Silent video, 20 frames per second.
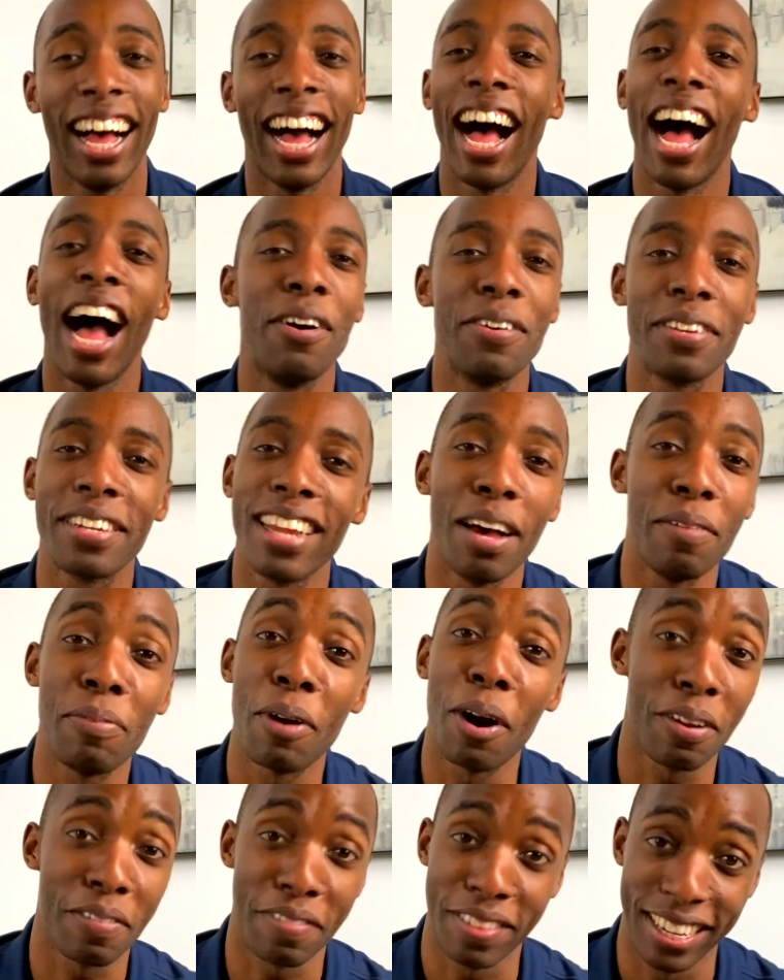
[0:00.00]
I was not
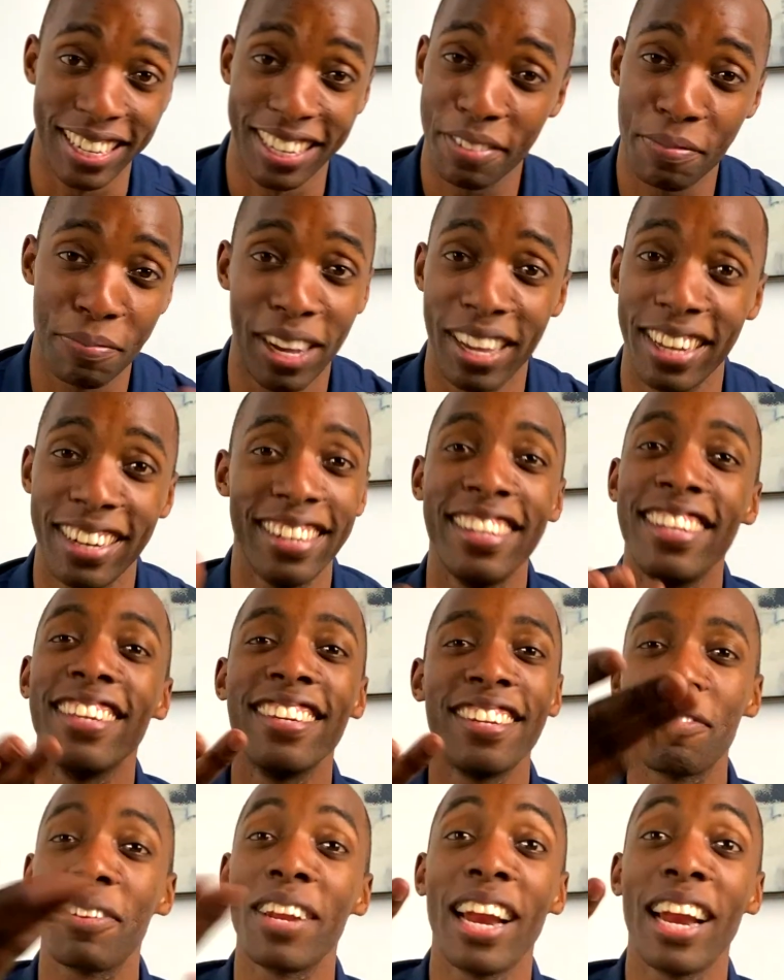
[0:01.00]
part of these, but this is when